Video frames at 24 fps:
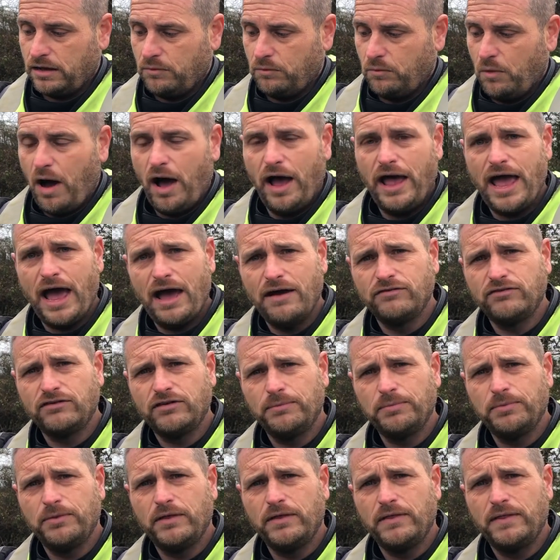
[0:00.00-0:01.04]
why have
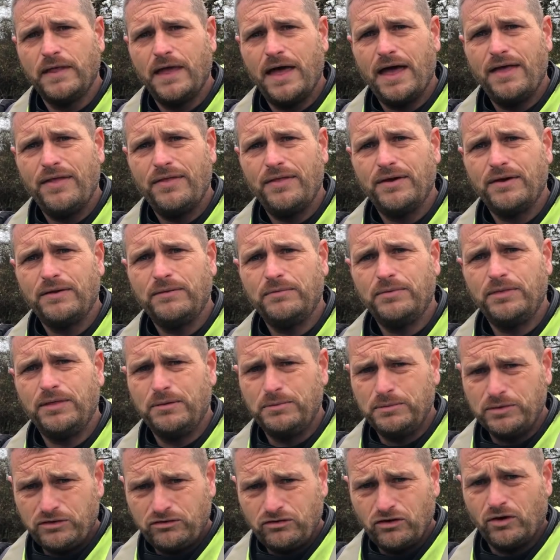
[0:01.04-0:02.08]
something there that the
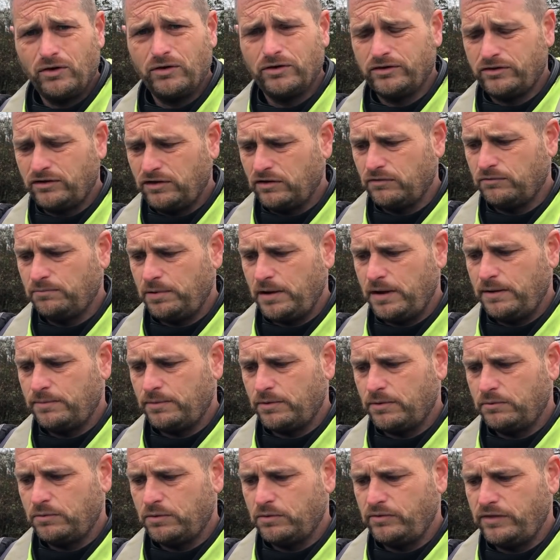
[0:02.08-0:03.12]
majority of
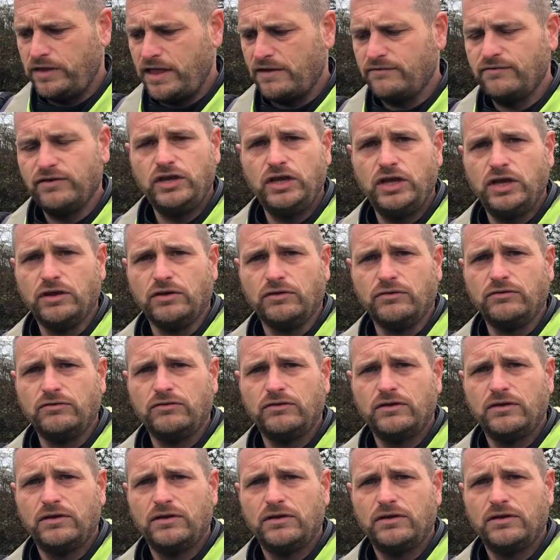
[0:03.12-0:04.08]
people will never use?